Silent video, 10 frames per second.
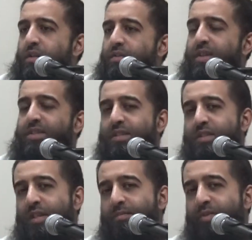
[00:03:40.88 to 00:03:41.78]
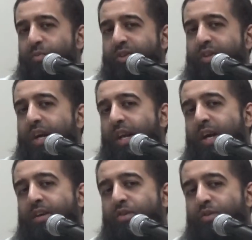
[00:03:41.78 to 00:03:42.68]
this is something which I
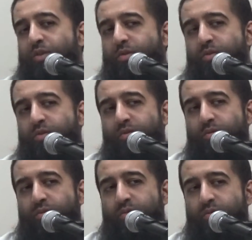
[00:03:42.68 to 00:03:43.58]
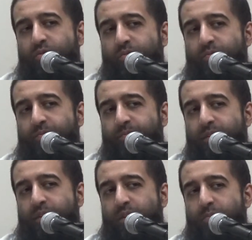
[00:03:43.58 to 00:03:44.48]
like to do,
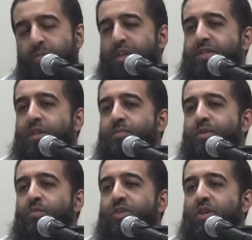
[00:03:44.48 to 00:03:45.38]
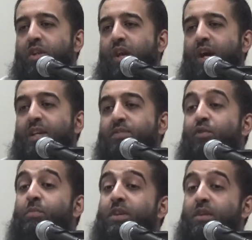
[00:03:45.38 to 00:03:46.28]
but it's something which Allah has
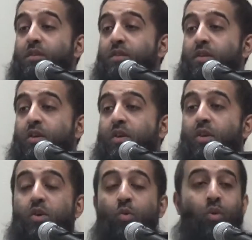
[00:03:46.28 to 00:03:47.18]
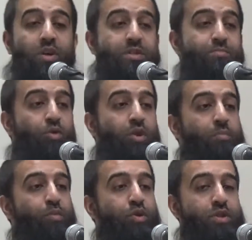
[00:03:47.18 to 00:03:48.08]
forbidden, what's more
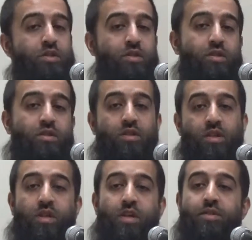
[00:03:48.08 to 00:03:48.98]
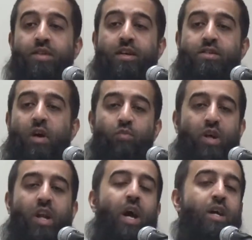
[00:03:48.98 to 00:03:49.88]
important? Things that
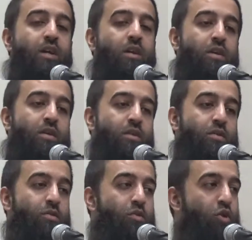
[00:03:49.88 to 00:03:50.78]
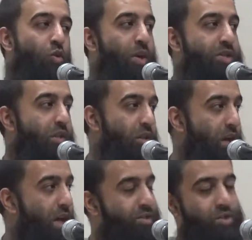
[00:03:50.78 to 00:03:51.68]
we like, or what
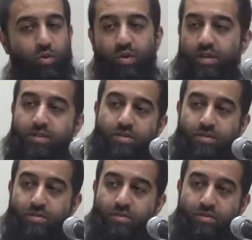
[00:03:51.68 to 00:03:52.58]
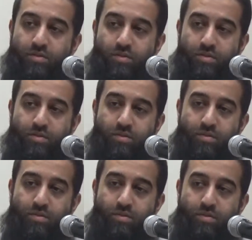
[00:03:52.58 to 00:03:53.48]
Allah has told us?
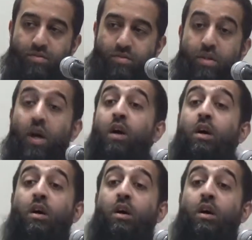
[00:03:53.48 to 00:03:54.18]
Yeah?